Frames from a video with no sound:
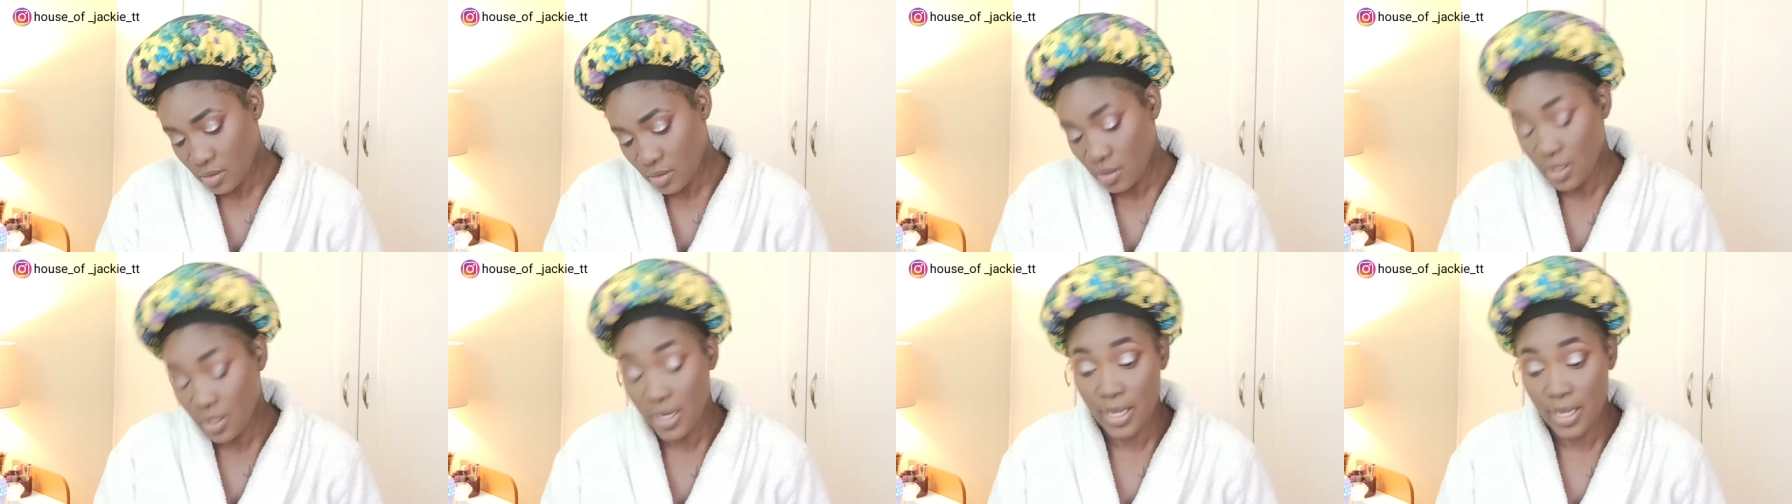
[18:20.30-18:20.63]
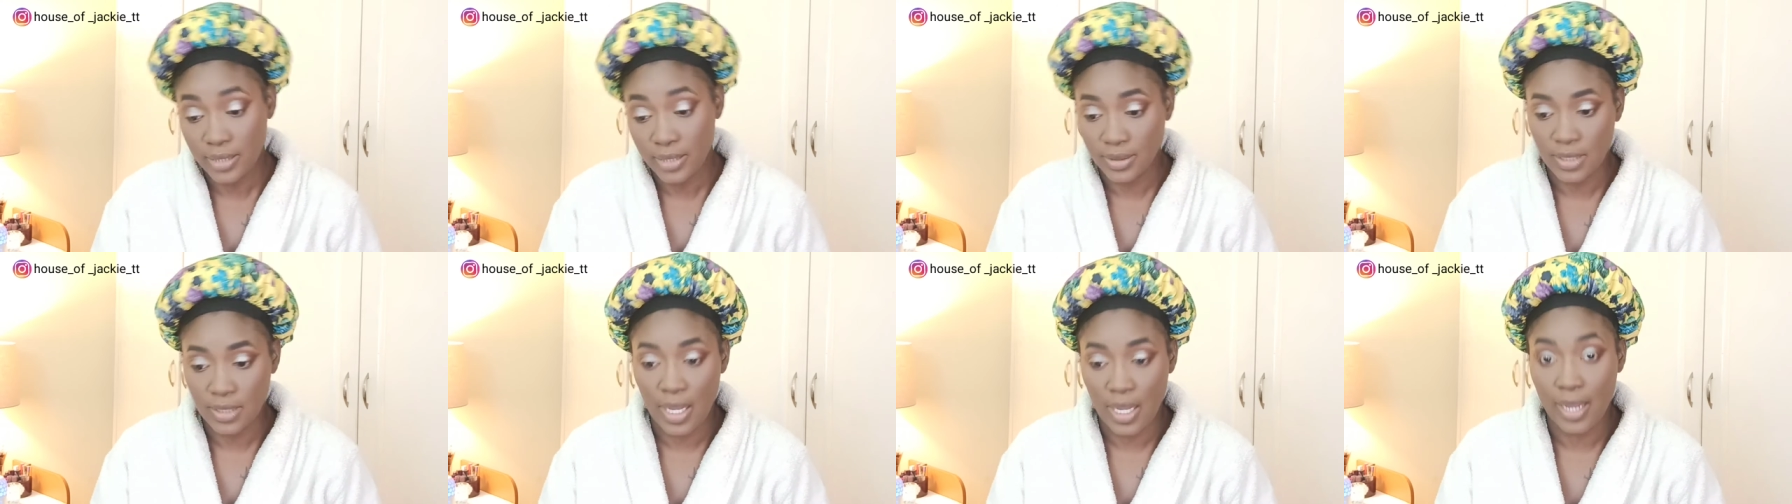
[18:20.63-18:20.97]
God
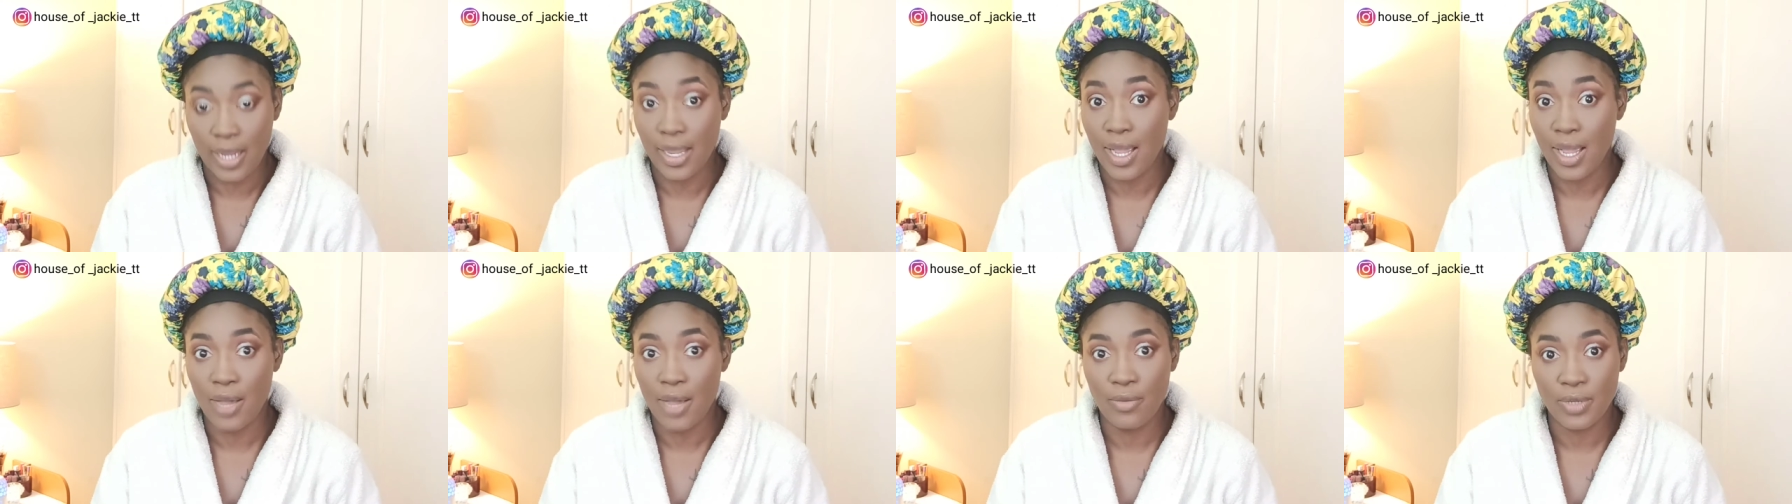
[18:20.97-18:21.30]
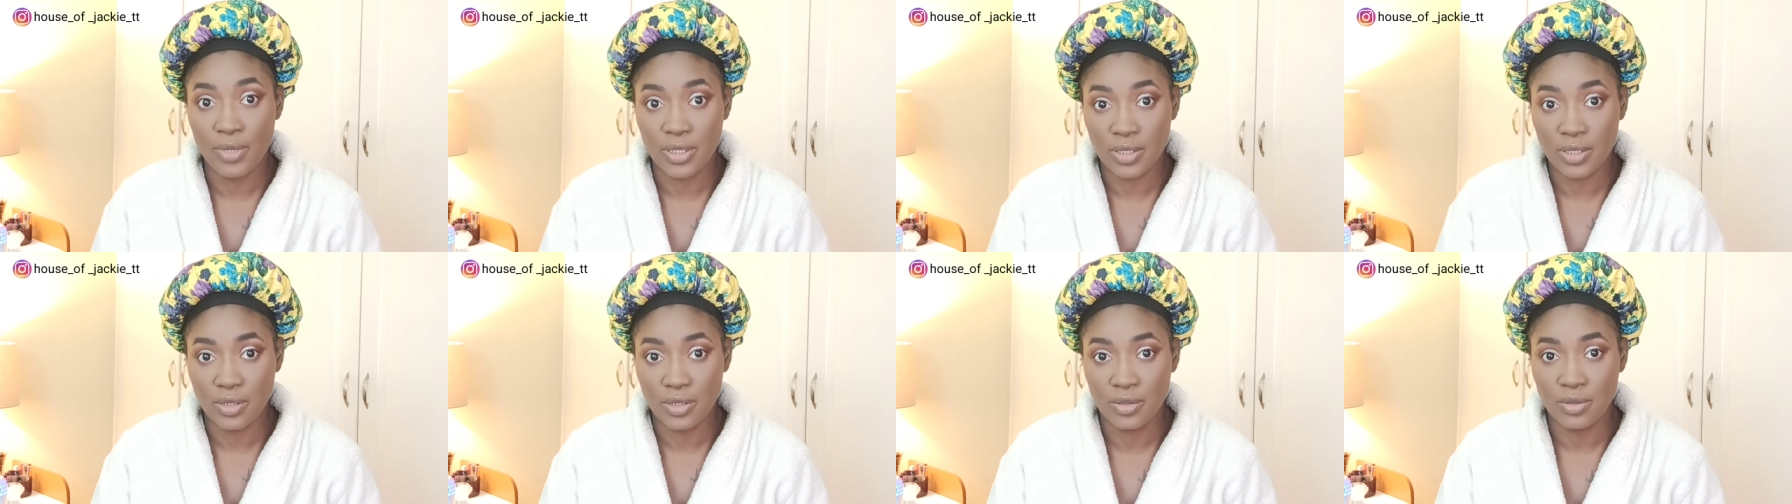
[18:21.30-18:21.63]
as I can't
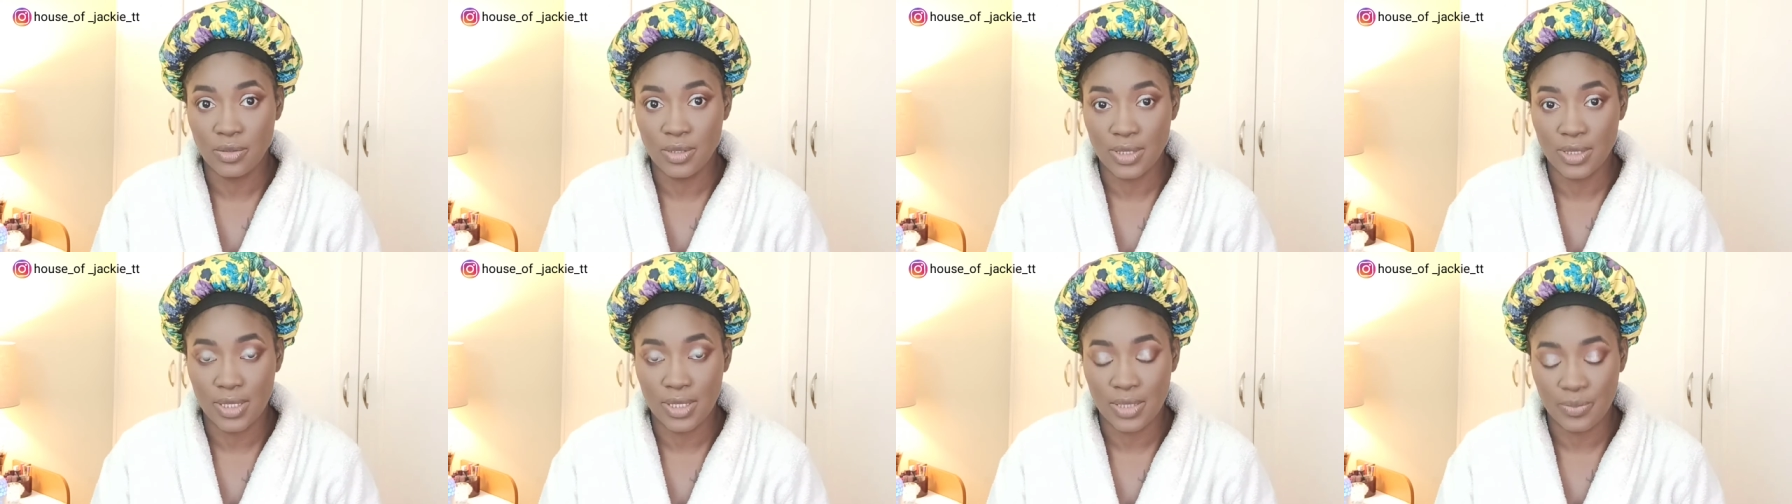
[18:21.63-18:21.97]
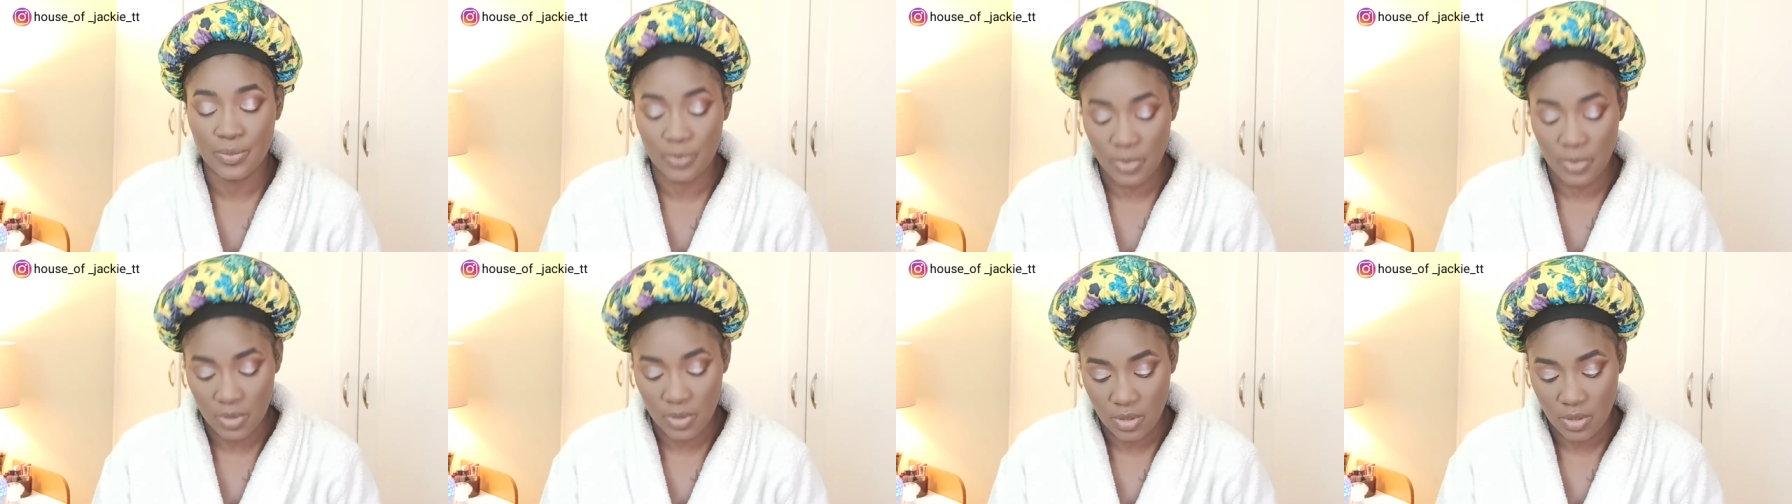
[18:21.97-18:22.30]
wait to use the
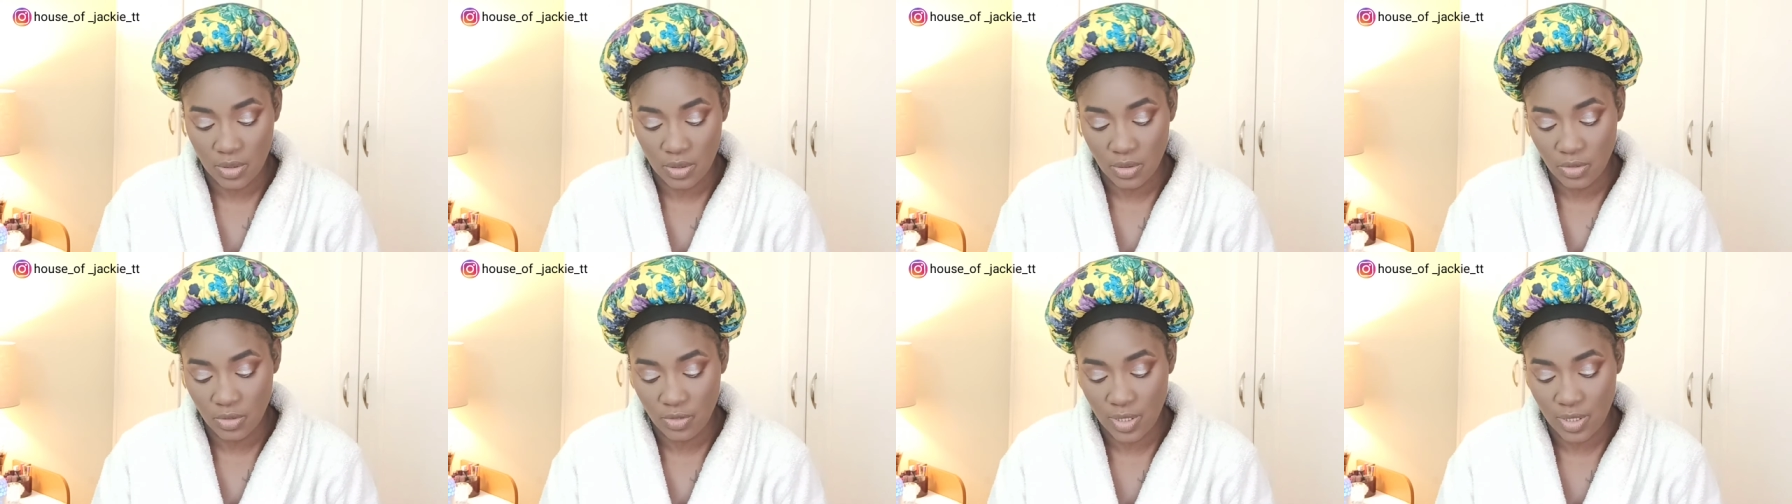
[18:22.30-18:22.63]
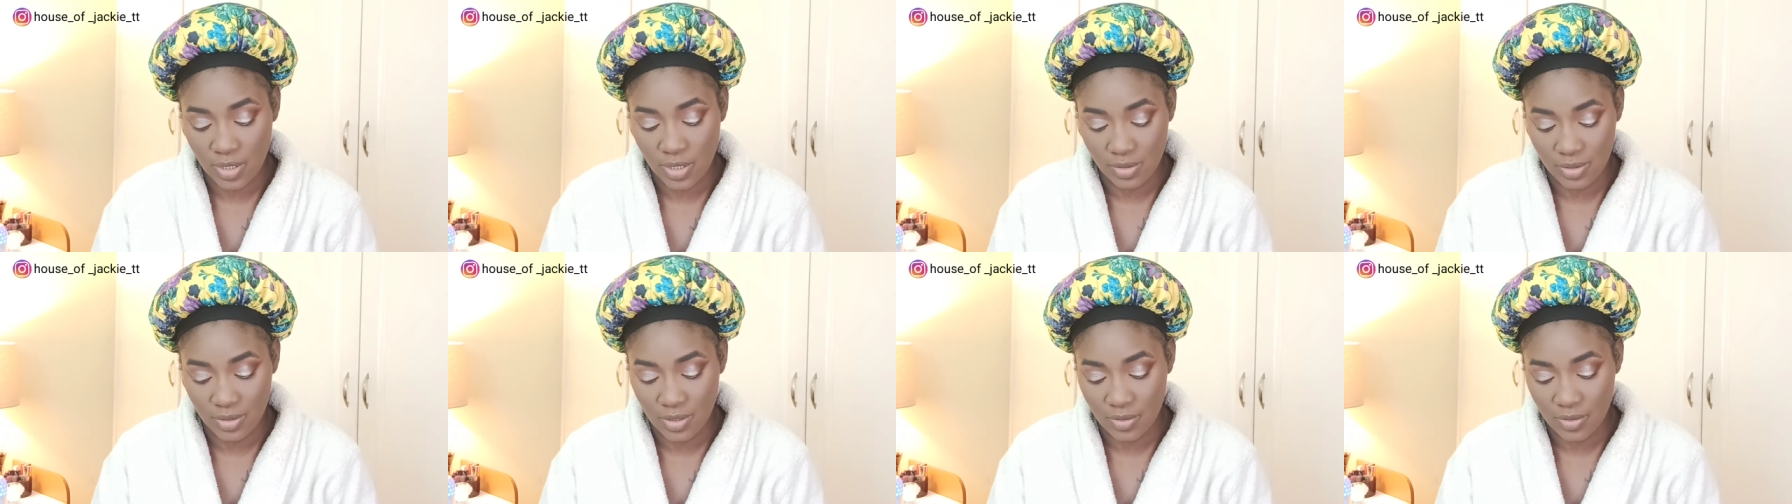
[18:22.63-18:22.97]
lip products
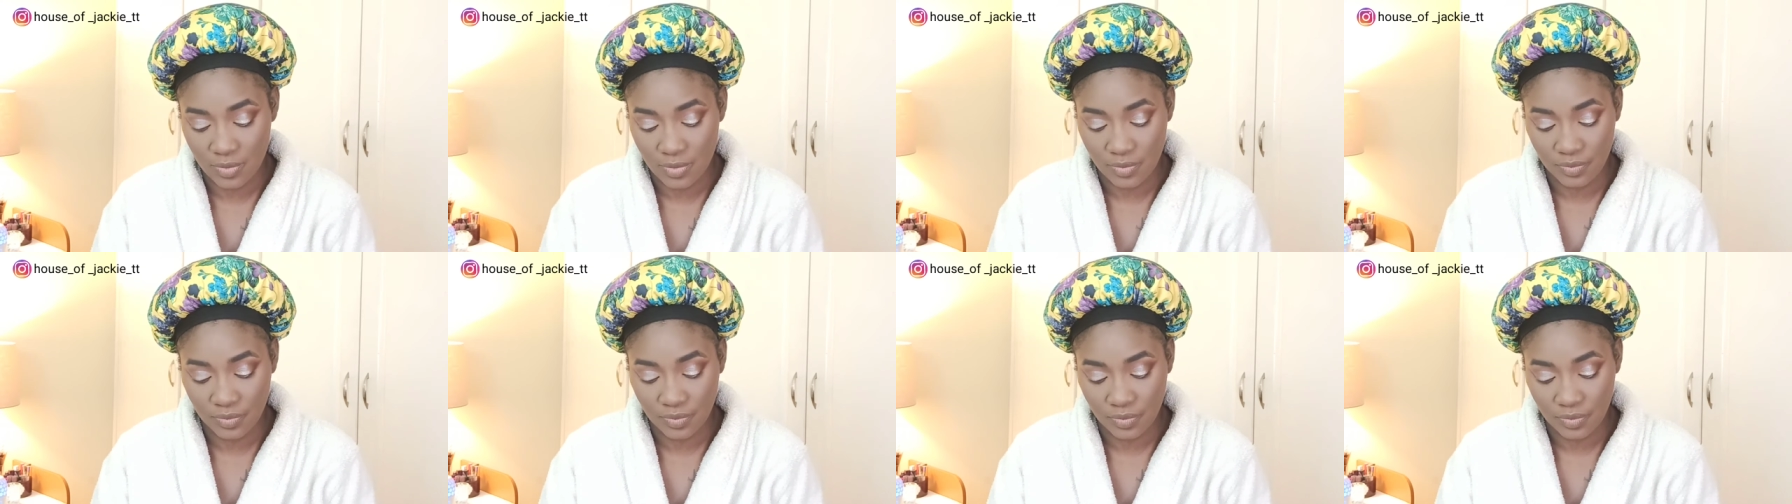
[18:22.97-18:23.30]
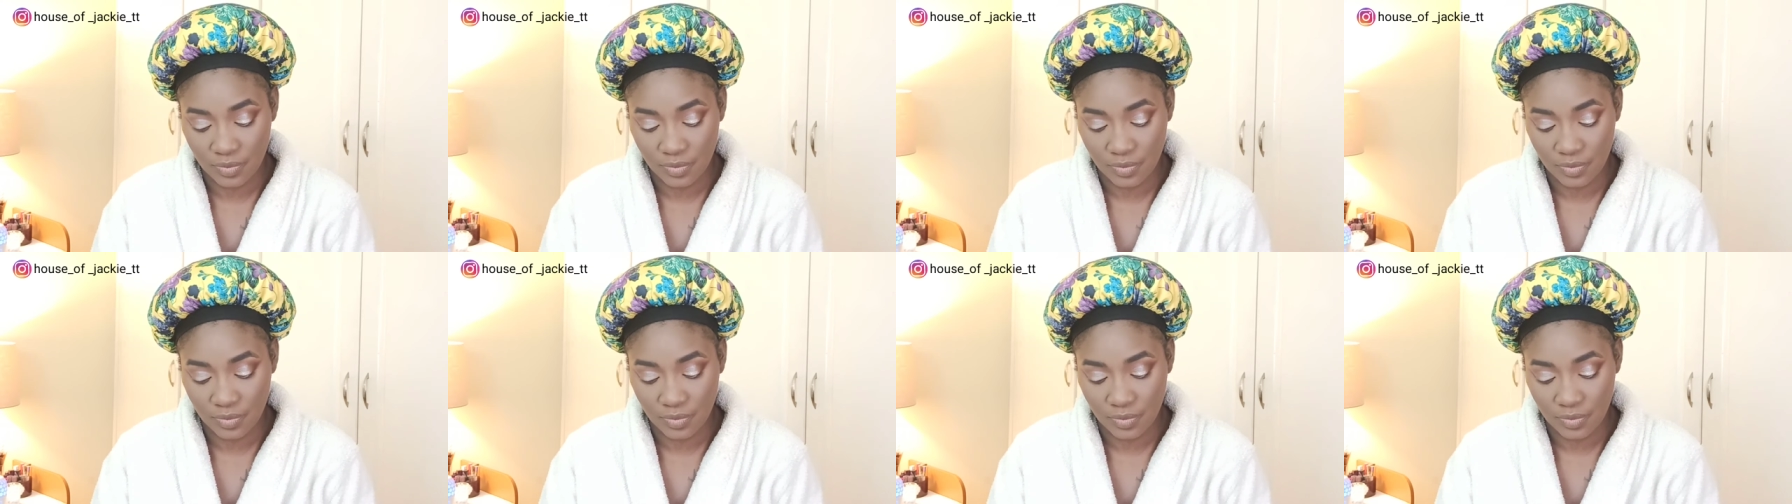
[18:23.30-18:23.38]
right now